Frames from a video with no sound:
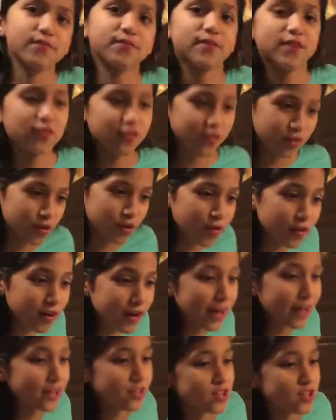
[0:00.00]
from the store
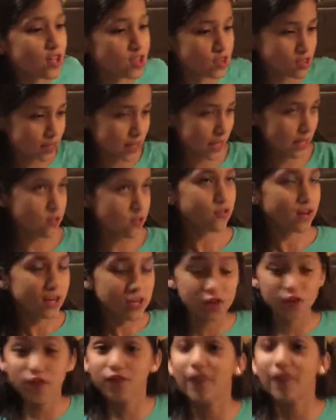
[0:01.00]
and that you
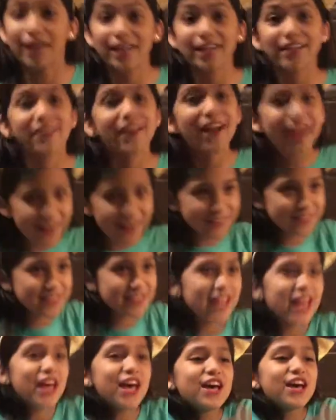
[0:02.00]
could just find in your house.
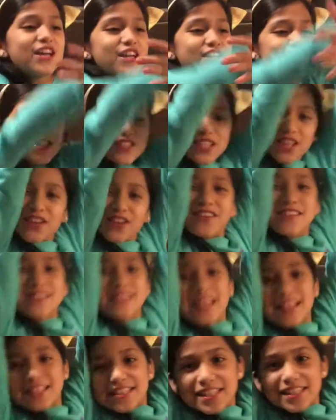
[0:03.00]
So
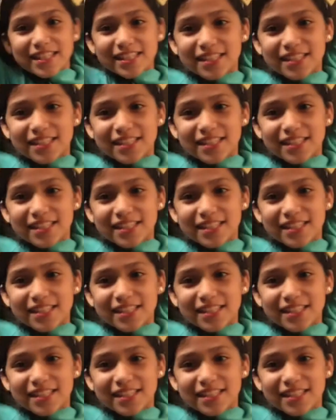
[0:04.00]
let's